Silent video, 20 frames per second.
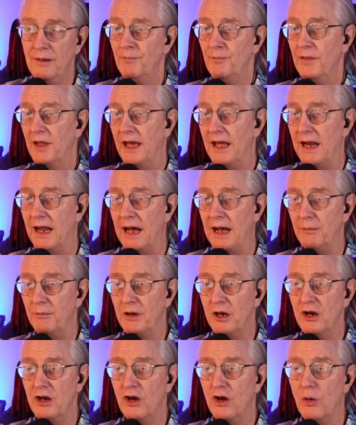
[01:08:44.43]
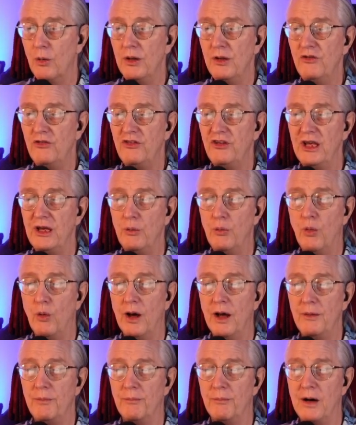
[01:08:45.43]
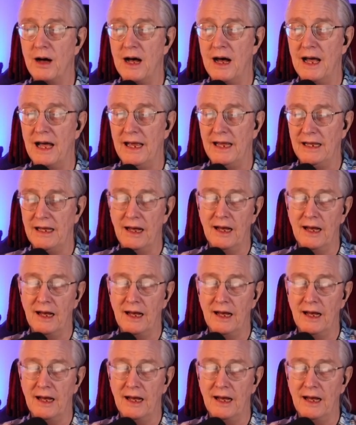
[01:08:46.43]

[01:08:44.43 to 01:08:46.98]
and I'm going to go and see what my